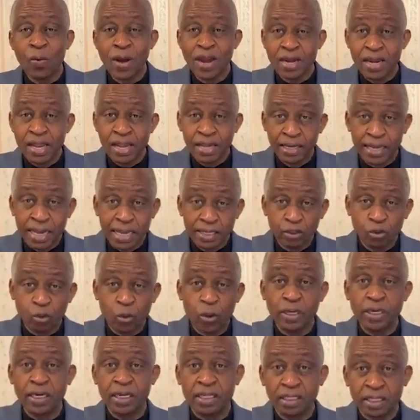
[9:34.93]
When they
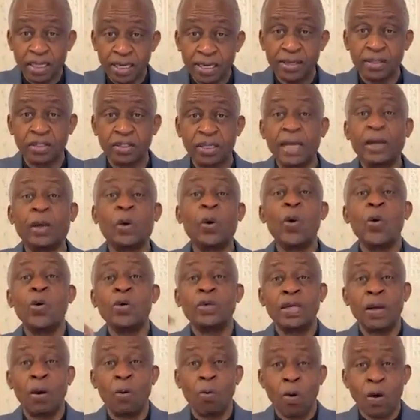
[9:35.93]
get what they think is a
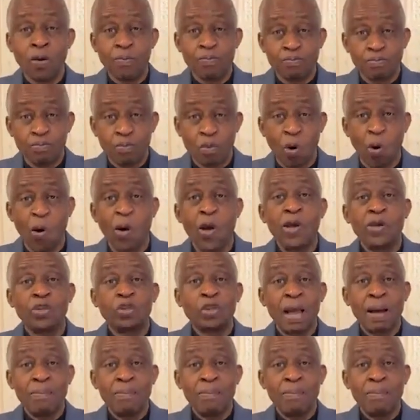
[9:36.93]
goal, they want more.